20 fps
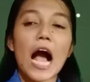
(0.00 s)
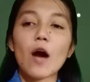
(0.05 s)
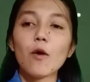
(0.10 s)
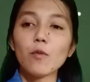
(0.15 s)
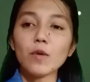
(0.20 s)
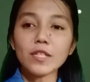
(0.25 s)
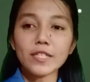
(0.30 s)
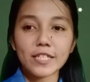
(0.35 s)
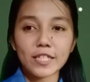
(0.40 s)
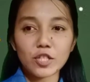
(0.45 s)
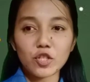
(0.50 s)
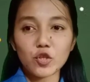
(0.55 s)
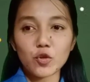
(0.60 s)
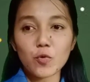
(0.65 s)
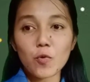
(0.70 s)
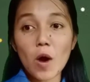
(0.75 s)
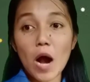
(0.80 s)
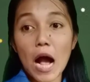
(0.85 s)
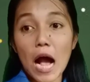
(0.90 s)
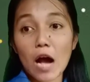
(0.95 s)
I will teach
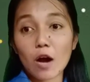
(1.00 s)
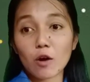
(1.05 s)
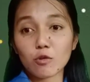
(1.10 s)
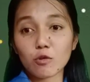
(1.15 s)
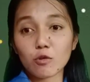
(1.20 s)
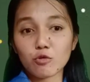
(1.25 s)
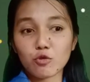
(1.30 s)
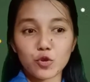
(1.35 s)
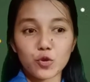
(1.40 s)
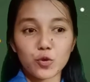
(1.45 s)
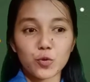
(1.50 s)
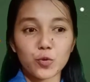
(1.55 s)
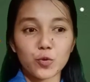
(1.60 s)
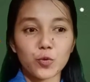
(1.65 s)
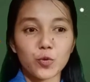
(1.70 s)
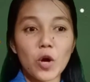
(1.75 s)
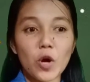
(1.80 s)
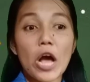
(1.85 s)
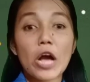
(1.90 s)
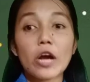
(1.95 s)
you how
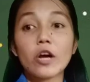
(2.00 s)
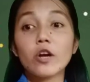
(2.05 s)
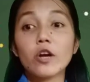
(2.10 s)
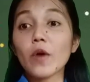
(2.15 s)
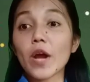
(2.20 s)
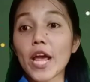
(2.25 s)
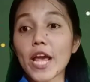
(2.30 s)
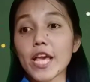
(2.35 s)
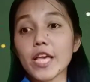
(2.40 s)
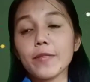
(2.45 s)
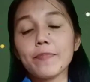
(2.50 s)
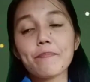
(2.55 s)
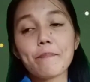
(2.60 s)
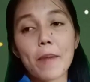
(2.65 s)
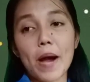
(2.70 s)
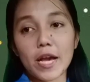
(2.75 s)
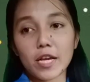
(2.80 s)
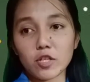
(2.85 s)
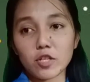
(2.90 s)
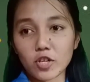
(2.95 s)
to create
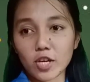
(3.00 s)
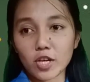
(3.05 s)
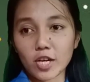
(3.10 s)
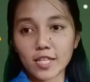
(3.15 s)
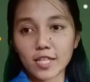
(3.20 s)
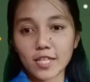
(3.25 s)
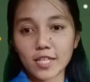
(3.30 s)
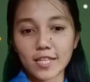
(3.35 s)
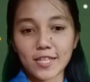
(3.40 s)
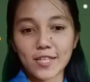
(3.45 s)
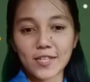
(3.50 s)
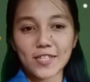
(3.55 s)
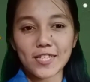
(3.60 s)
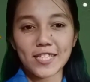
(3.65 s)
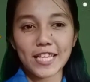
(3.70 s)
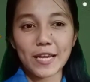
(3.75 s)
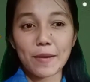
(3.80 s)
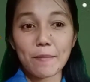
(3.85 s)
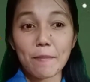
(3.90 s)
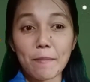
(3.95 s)
pie chart
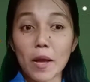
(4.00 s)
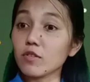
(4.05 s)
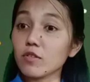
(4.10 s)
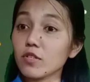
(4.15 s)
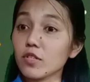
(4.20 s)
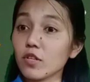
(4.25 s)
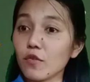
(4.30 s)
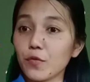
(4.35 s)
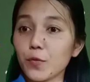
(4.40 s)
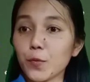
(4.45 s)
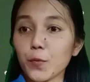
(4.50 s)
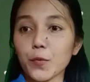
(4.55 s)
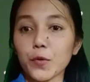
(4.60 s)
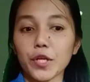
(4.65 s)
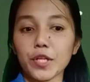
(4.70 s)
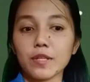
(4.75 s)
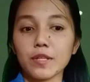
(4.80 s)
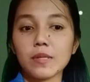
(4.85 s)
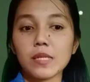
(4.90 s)
using Microsoft Word.